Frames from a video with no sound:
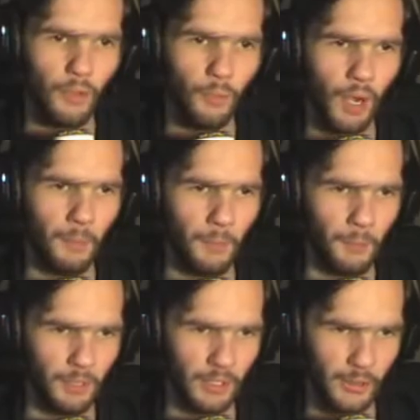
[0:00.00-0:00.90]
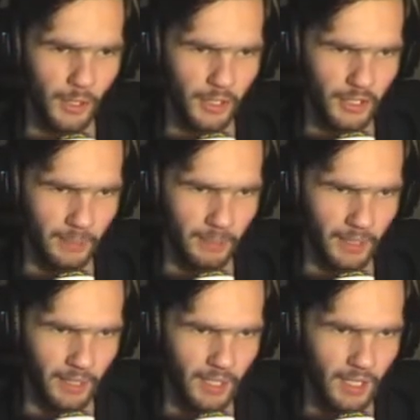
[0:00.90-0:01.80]
Well, how many? We've got instructions up
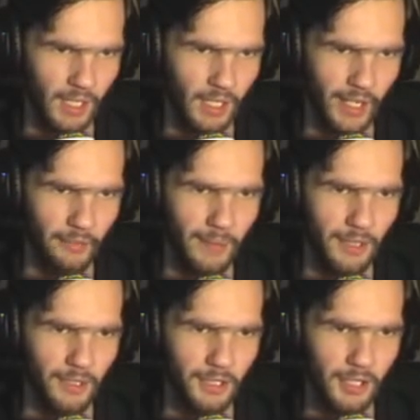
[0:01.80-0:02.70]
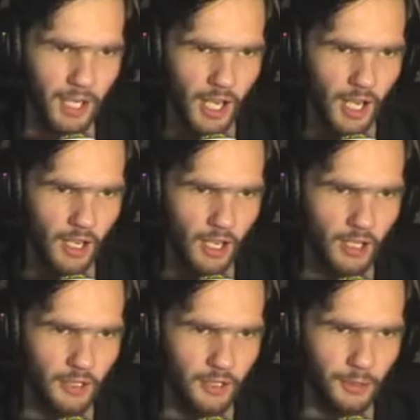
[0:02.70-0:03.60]
here. Left mouse
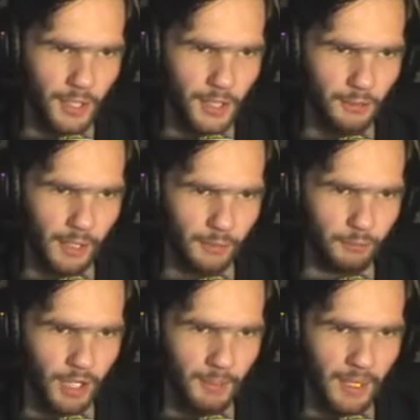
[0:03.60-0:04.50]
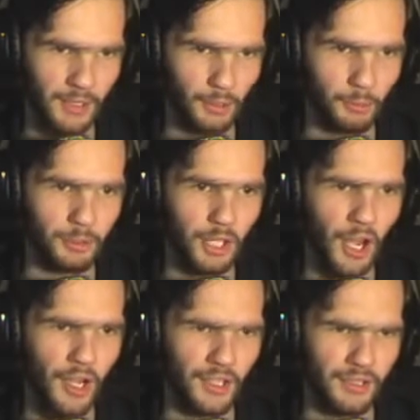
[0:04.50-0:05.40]
to interact, right mouse
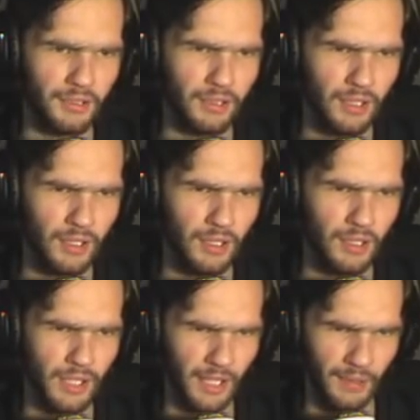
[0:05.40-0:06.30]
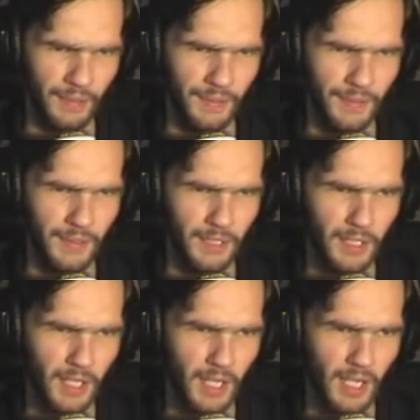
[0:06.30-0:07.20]
alternative.
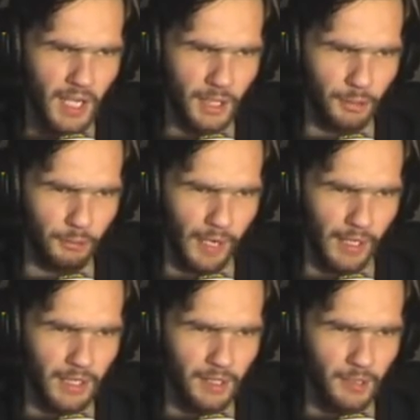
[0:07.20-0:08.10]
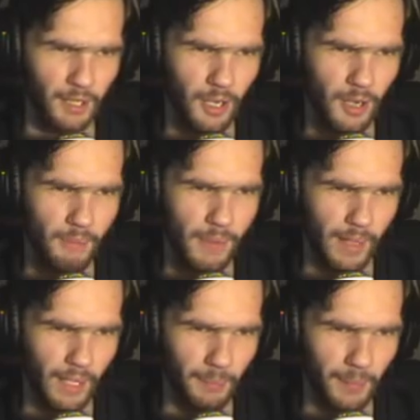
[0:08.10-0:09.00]
Interact.
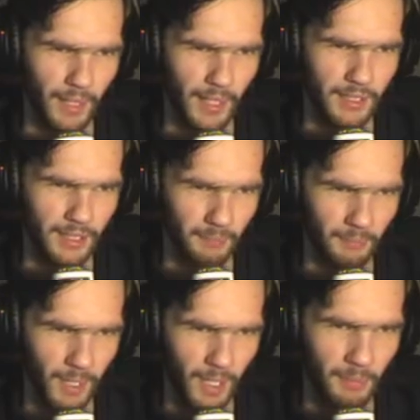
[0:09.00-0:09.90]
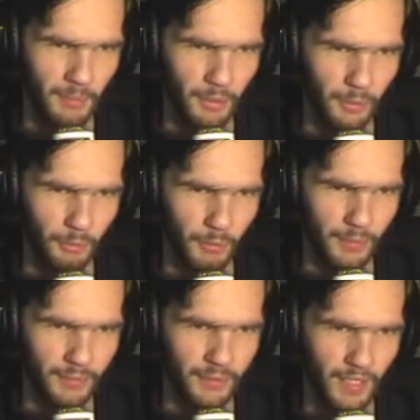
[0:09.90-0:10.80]
Pick up item. Open the door
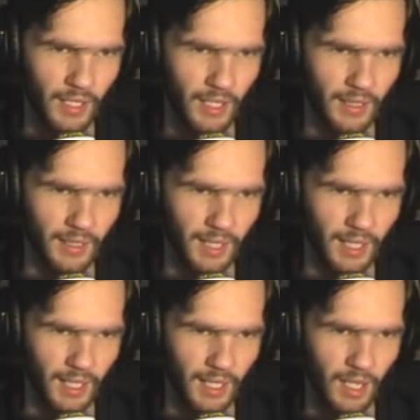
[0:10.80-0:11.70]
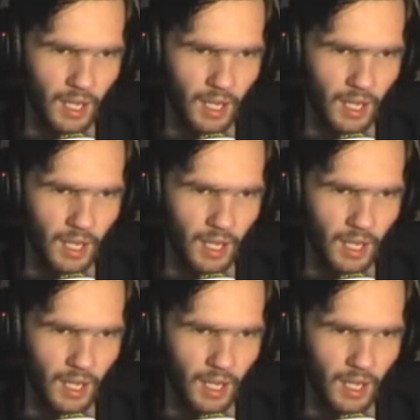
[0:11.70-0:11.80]
with a key.